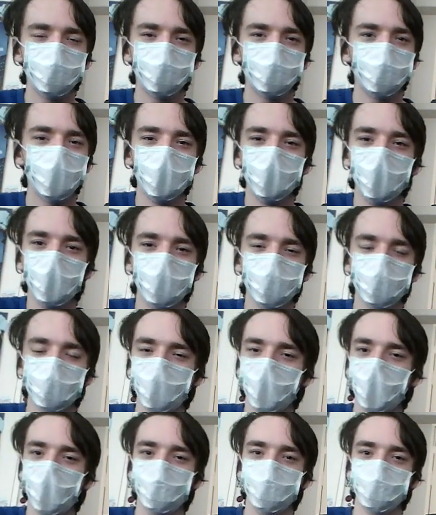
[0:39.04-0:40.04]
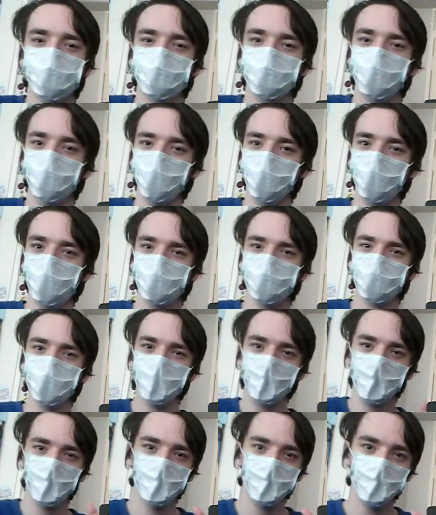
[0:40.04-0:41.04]
finale episode of
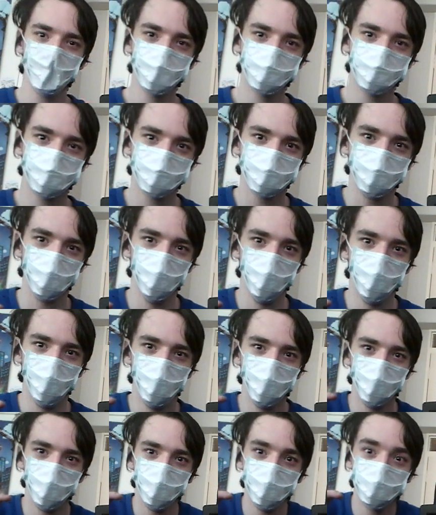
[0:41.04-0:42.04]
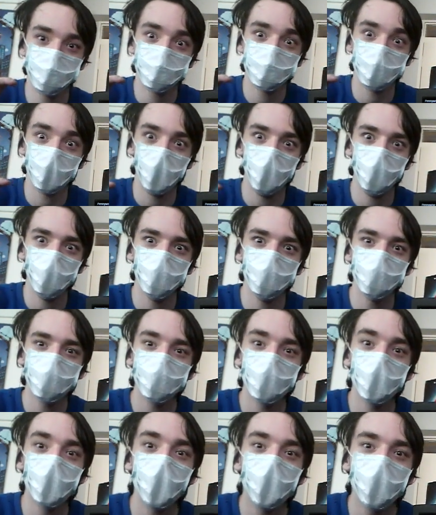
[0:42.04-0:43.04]
Scary Siren
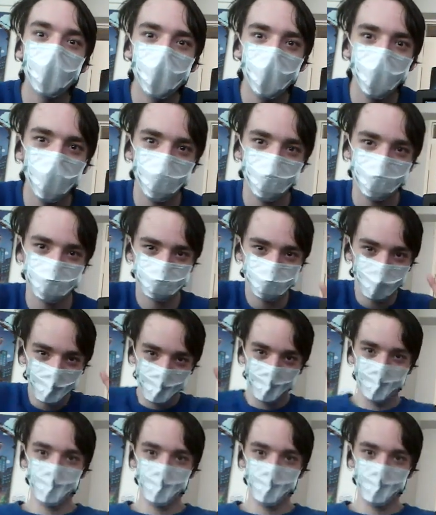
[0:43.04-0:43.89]
Fridays.